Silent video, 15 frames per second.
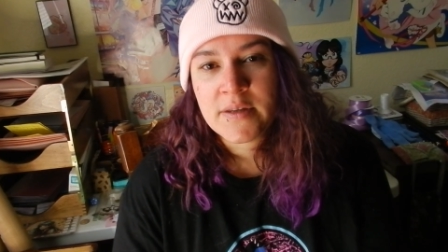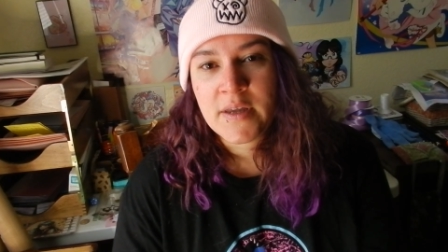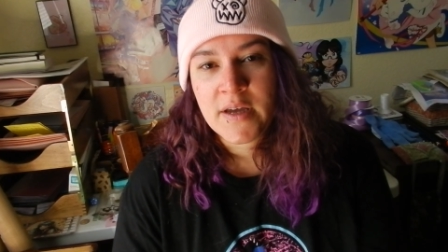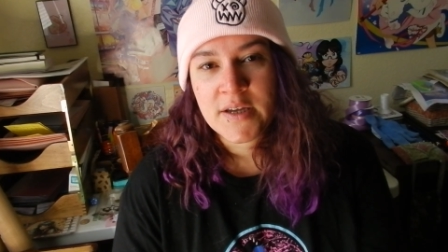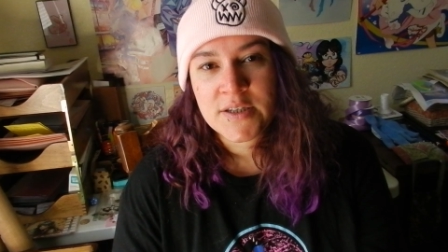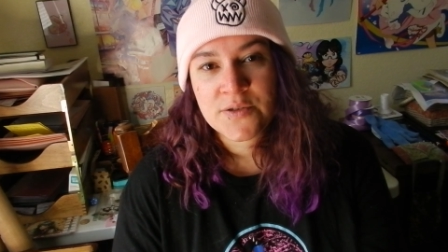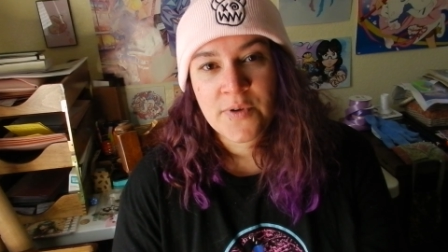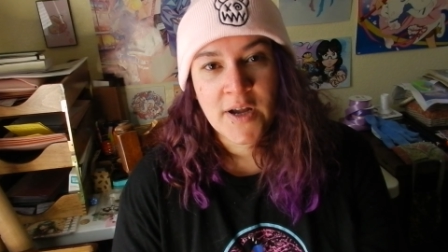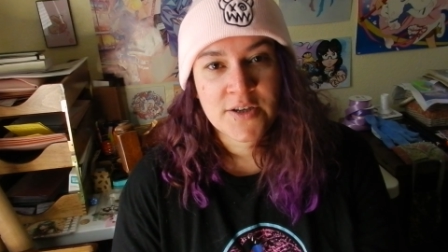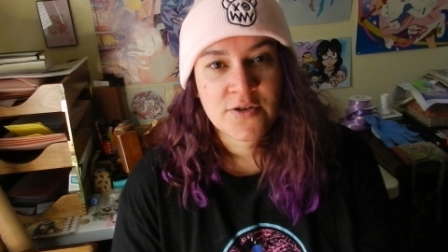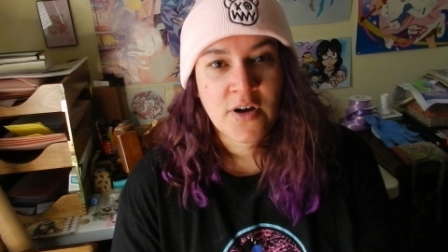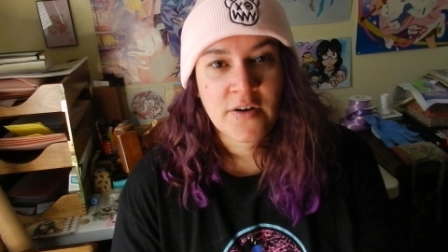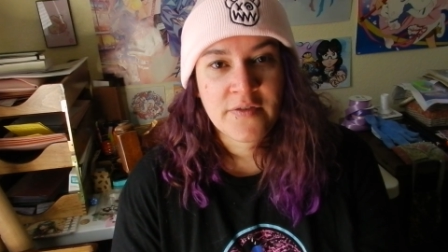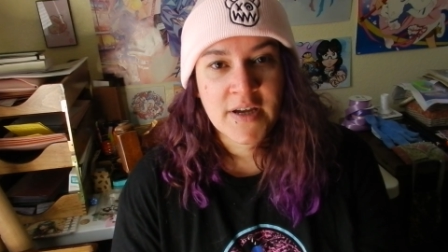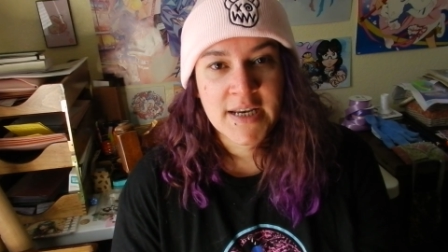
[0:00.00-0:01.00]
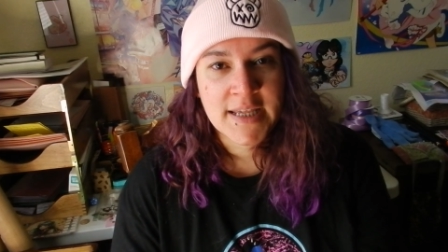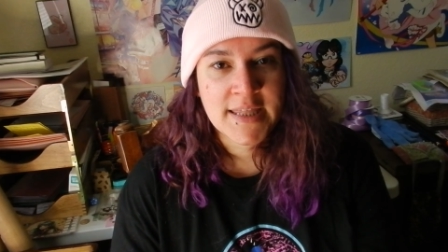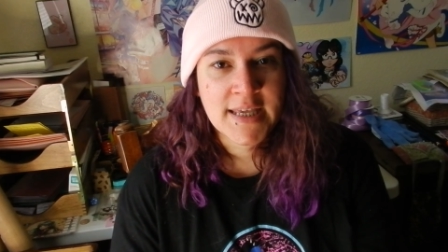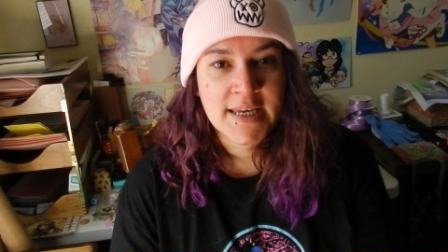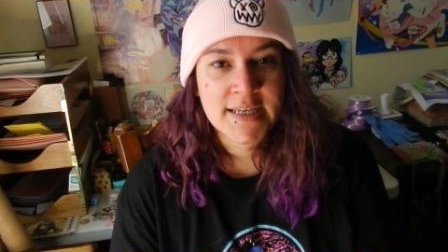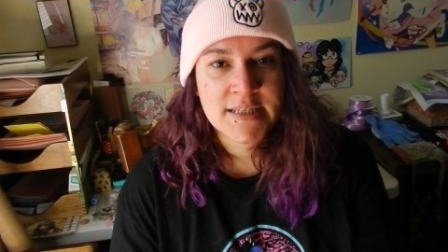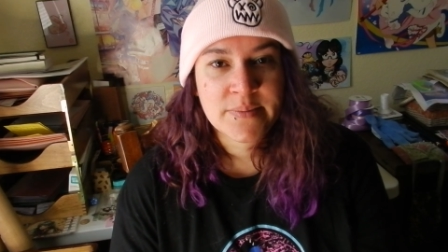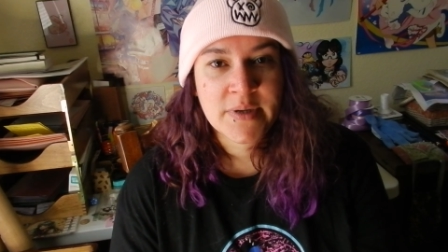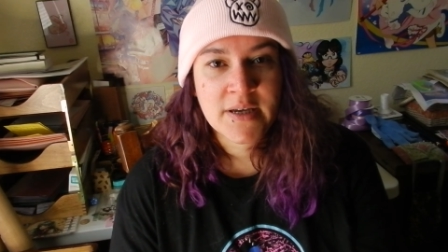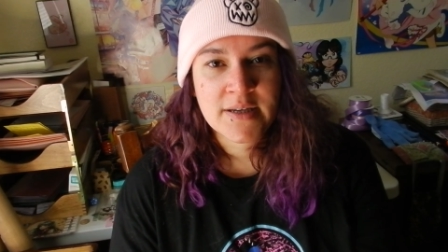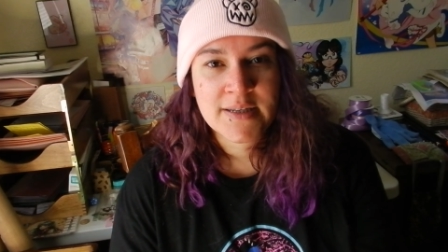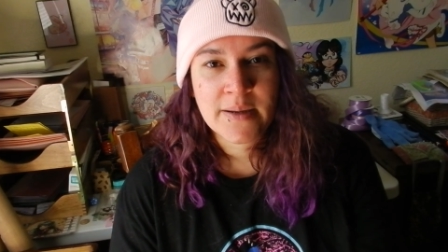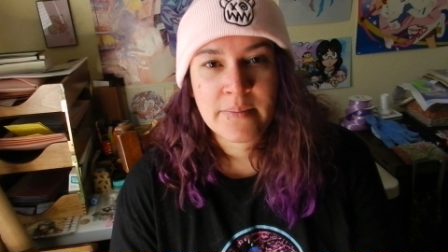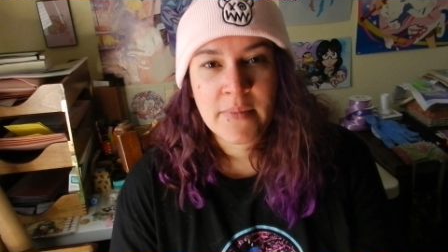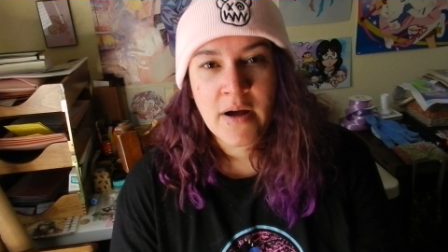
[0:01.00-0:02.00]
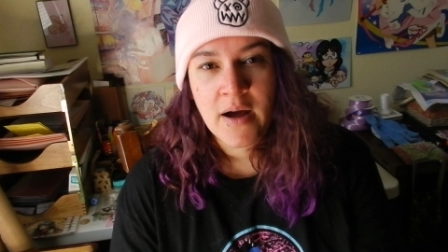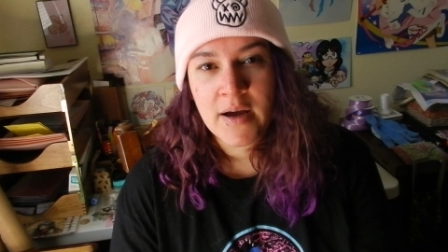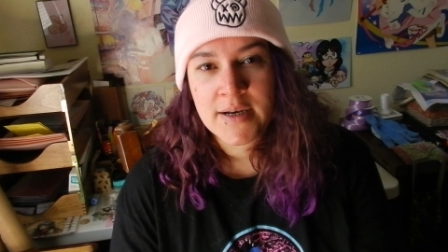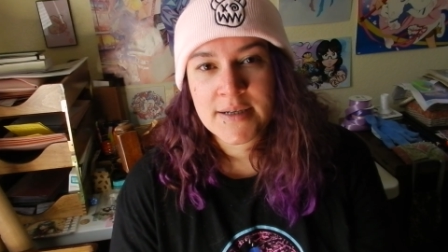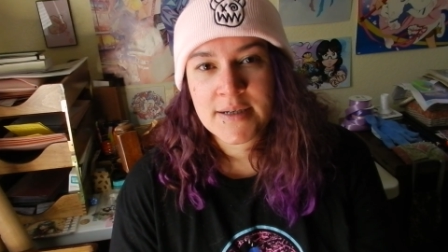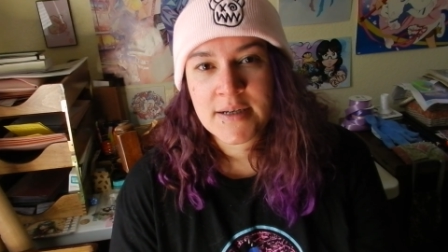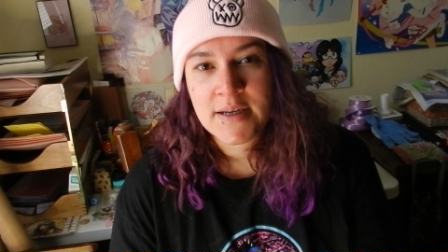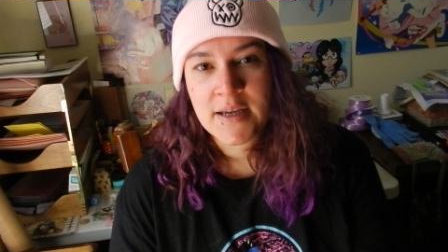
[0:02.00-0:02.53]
uh, scratch off anything is because I'm not,